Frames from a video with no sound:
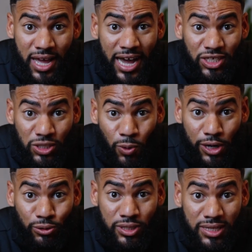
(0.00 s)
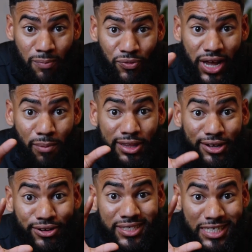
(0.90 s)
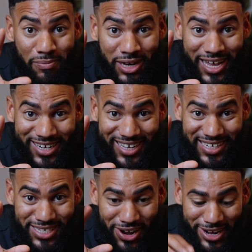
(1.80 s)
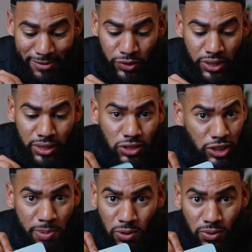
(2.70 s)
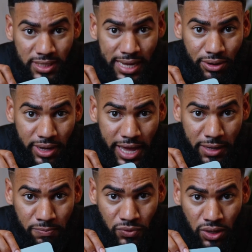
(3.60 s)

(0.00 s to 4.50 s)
I just want to do something. I'm a little intimidated to get started. Just pick 1 sound, okay?